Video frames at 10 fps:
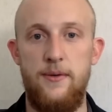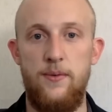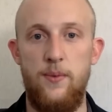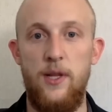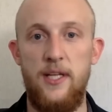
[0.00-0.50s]

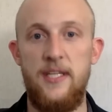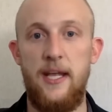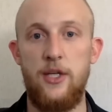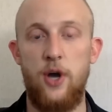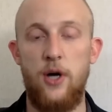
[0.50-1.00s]
really
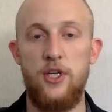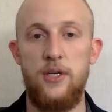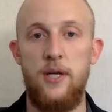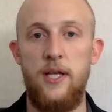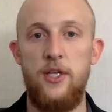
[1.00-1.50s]
taking charge
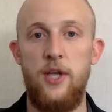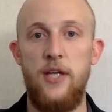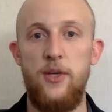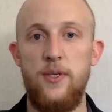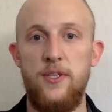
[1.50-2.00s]

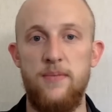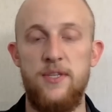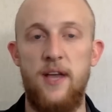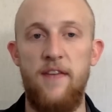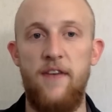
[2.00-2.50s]
and doing some
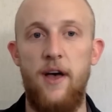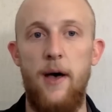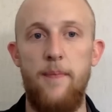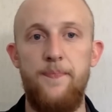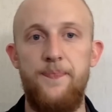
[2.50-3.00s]
stuff.
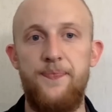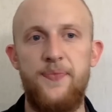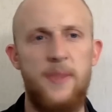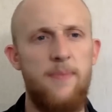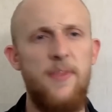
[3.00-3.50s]

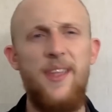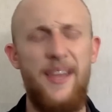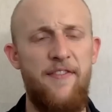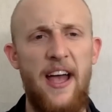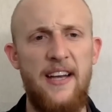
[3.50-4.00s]

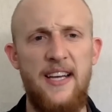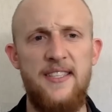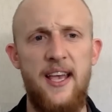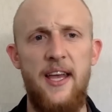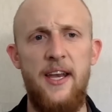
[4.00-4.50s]
In fact, I
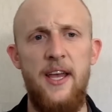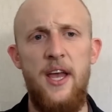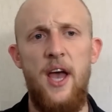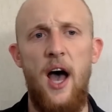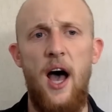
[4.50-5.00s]
said
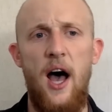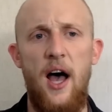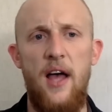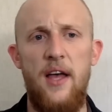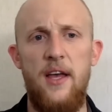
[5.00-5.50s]

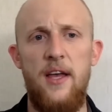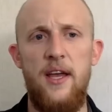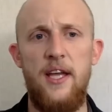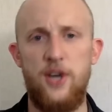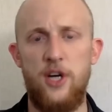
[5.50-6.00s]

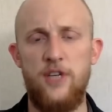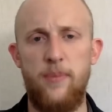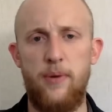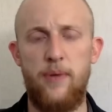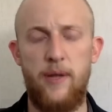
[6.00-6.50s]
in charge of
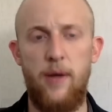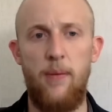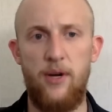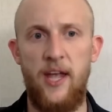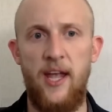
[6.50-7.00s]

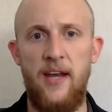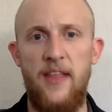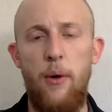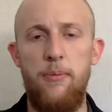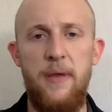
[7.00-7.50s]
a brigade.
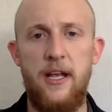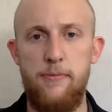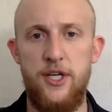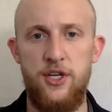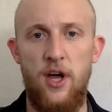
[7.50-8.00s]
That would be a
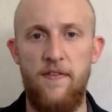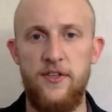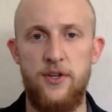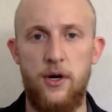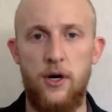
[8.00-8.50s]
commissioned
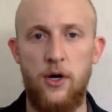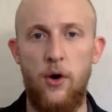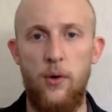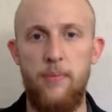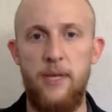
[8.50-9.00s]
officer. A
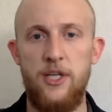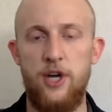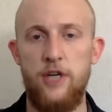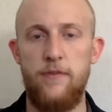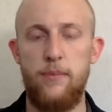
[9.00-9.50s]
colonel would be in
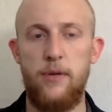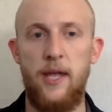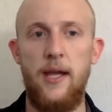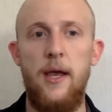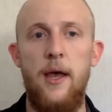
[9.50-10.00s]
charge of a
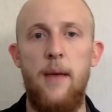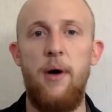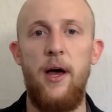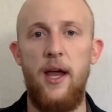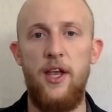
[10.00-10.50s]
brigade.
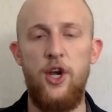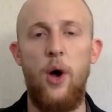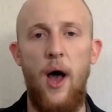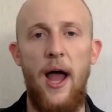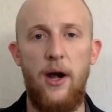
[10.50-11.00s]
But
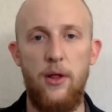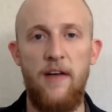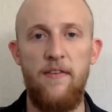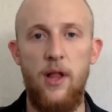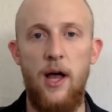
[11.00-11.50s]
higher
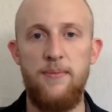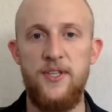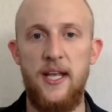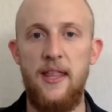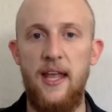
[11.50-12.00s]
level
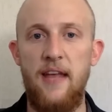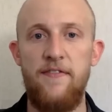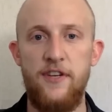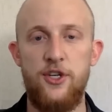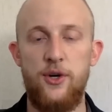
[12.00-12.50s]
ups in the
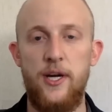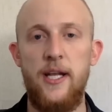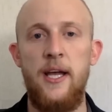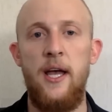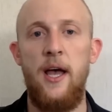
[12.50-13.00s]

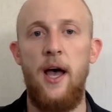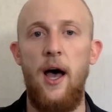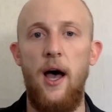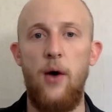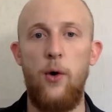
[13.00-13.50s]
infantry
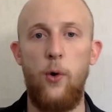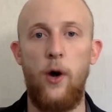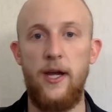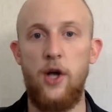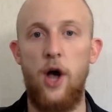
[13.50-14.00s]
who
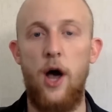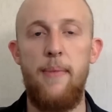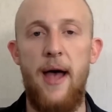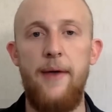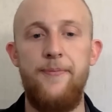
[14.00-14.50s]
are in
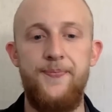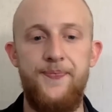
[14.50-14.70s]
combat.